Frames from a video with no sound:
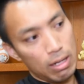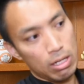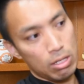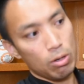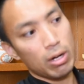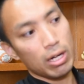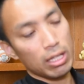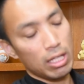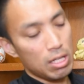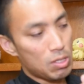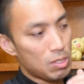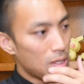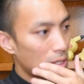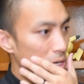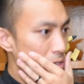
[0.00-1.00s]
during the
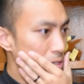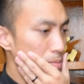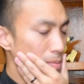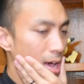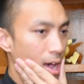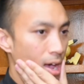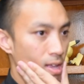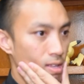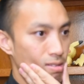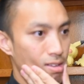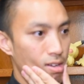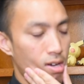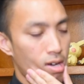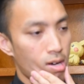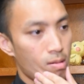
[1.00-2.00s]
installation mass,
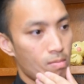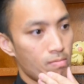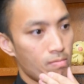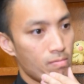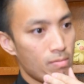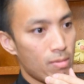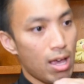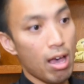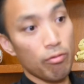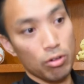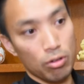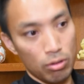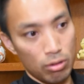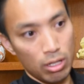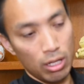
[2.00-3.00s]

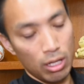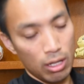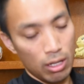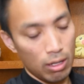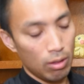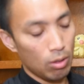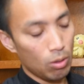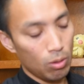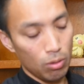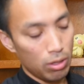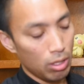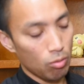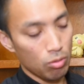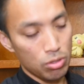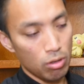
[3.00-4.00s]
after the whole
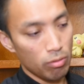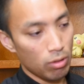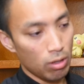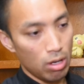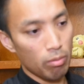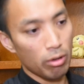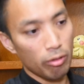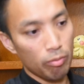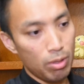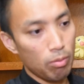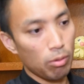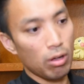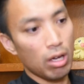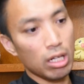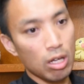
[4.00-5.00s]
thing was over, a number of
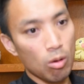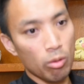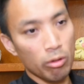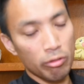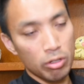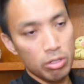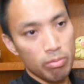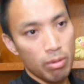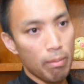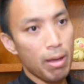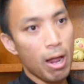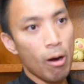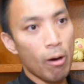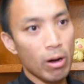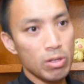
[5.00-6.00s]
people had come over to my
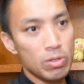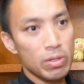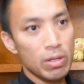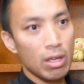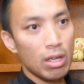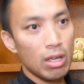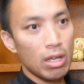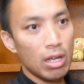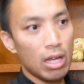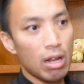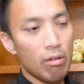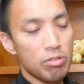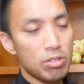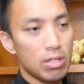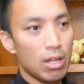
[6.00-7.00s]
parents, and
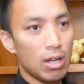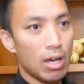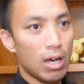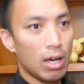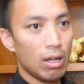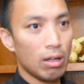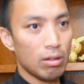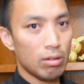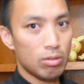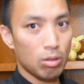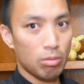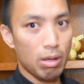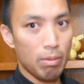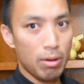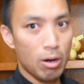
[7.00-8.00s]
I've
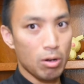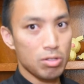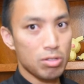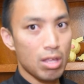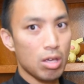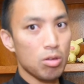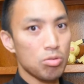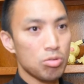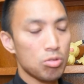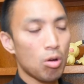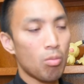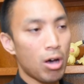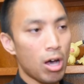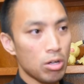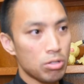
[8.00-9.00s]
told my parents, thank you
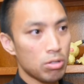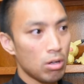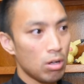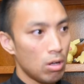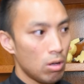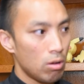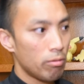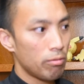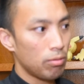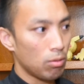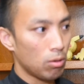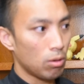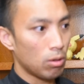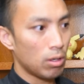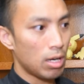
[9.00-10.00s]
so much
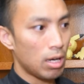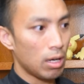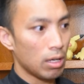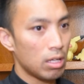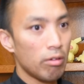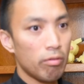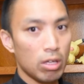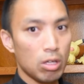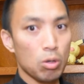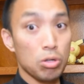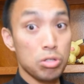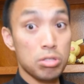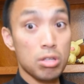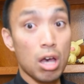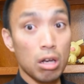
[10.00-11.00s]
for giving your
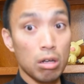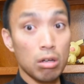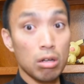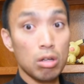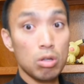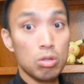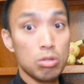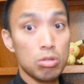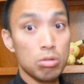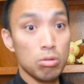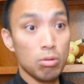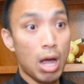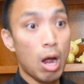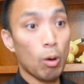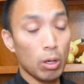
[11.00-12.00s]
son
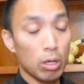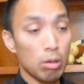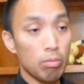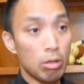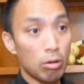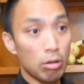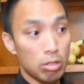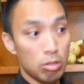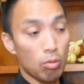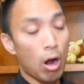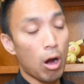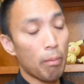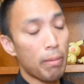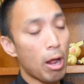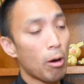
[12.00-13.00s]
to our community, to
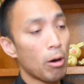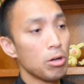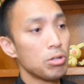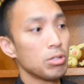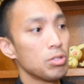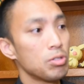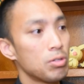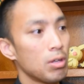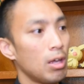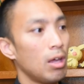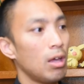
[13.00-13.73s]
our parishes.